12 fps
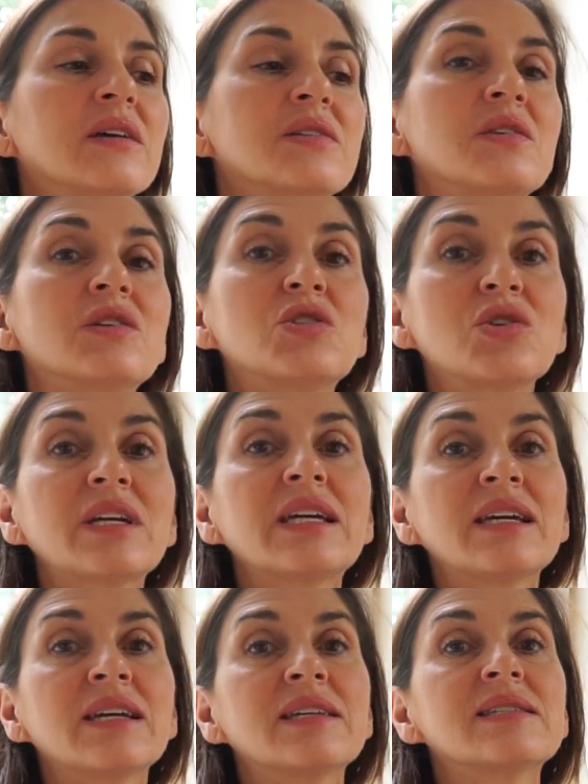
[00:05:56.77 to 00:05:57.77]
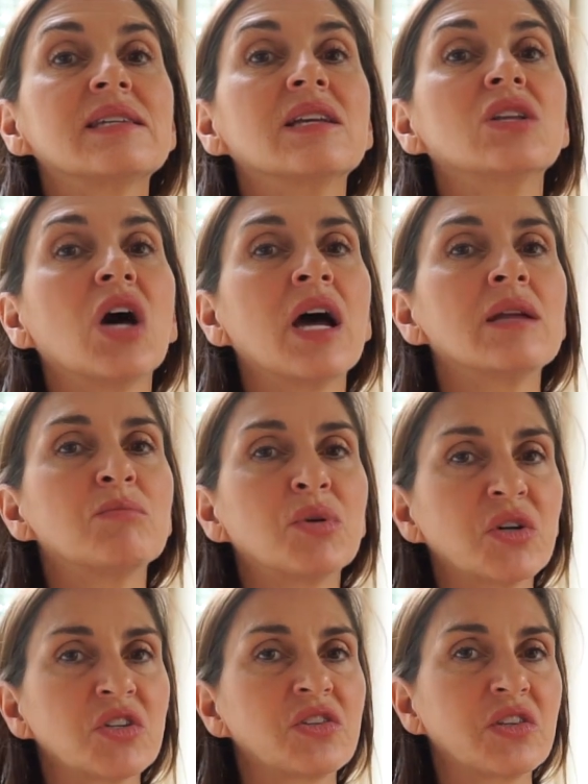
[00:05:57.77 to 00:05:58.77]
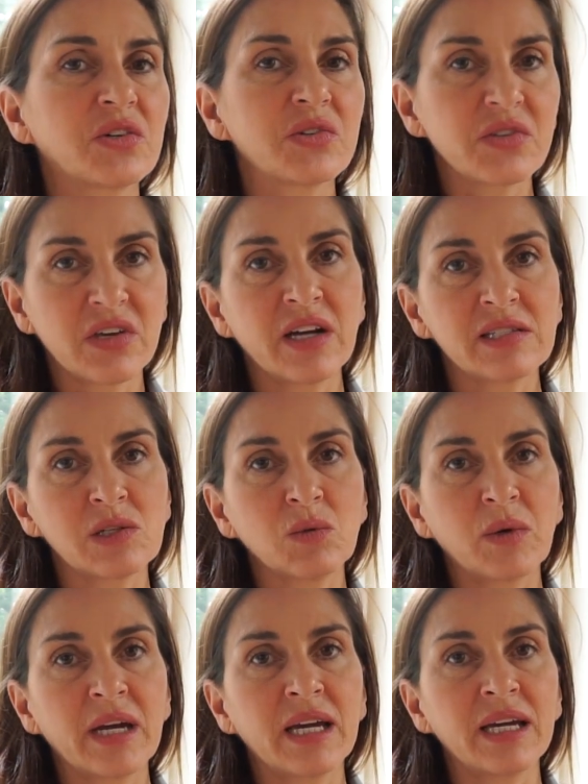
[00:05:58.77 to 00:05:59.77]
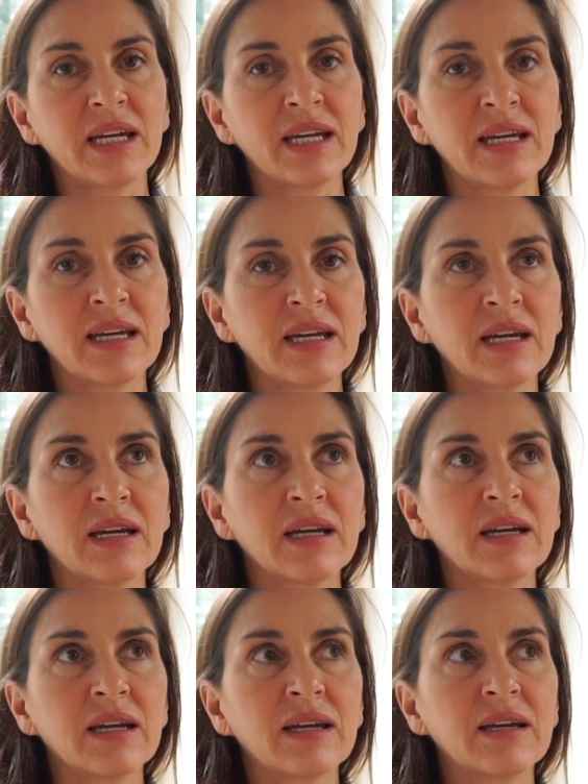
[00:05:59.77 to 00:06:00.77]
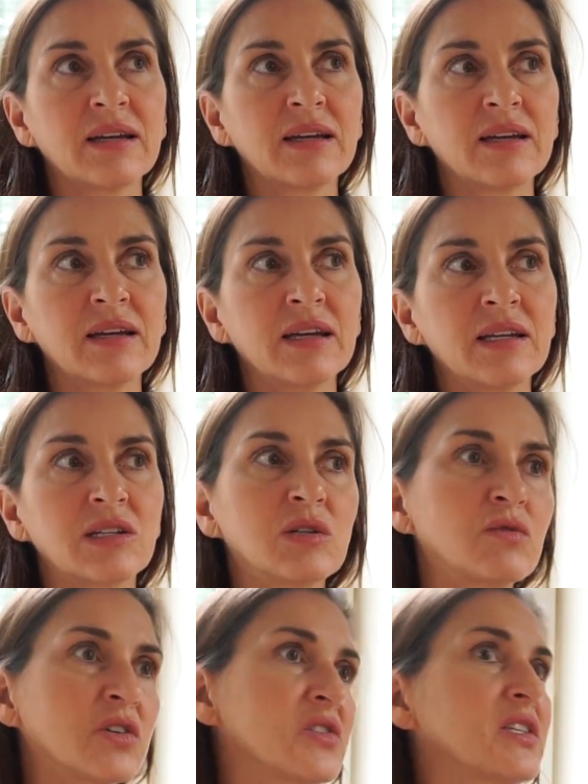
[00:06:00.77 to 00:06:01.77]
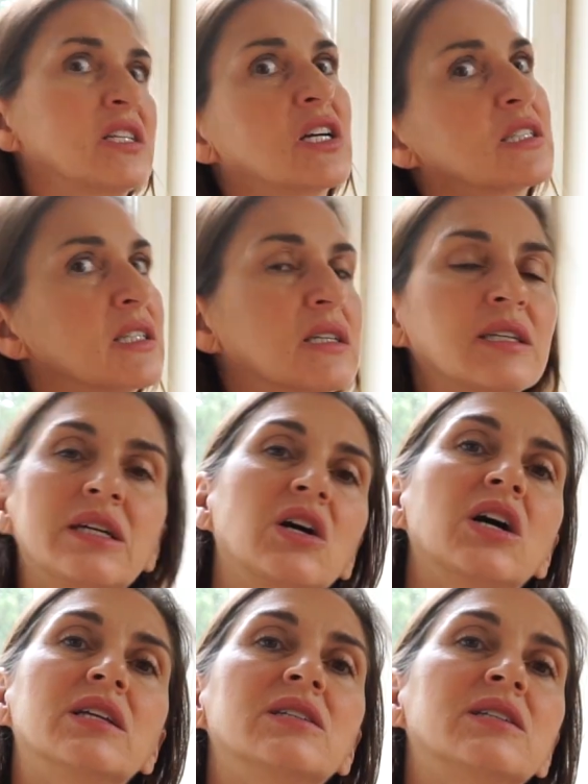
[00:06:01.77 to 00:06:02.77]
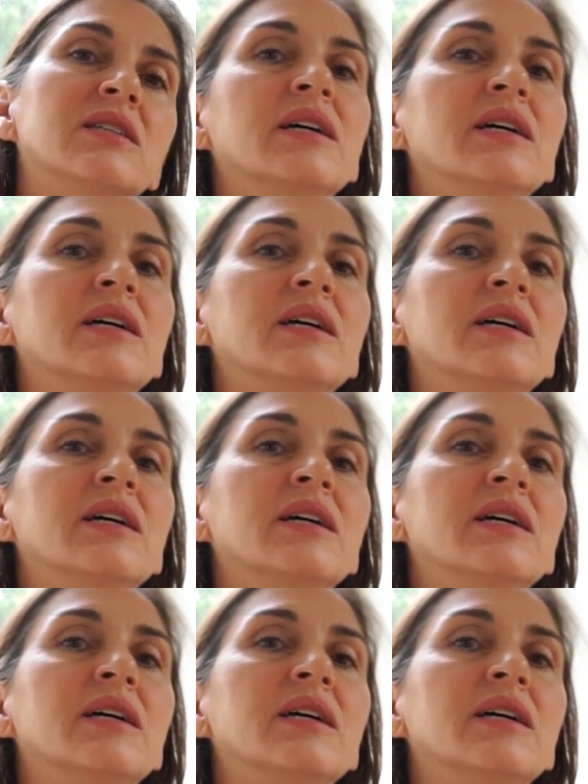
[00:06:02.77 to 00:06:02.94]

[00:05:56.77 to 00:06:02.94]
So the trick is to not push those thoughts away, and conversely not to cling on to